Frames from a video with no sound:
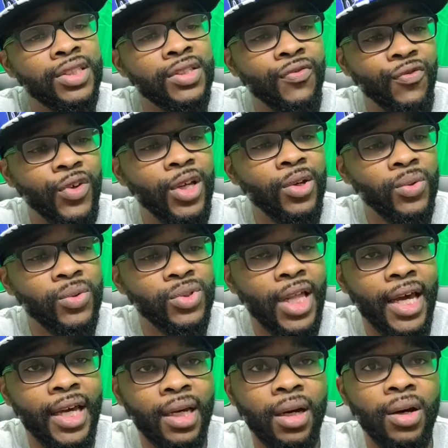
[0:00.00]
This feels
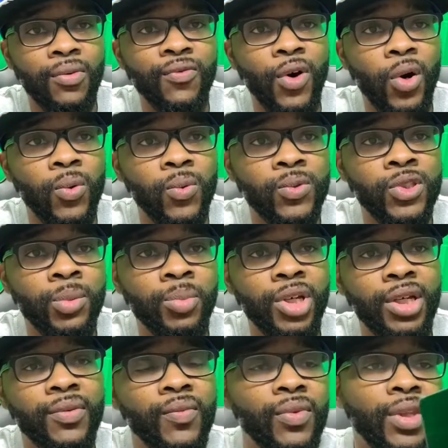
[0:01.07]
like a phone to
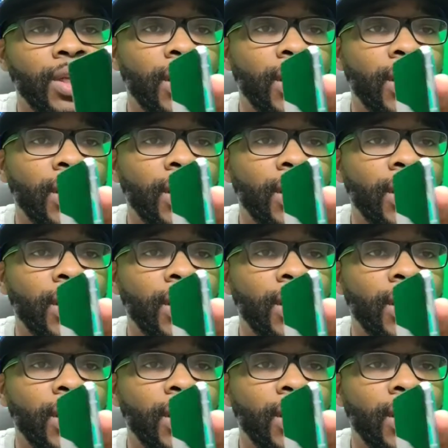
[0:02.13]
me.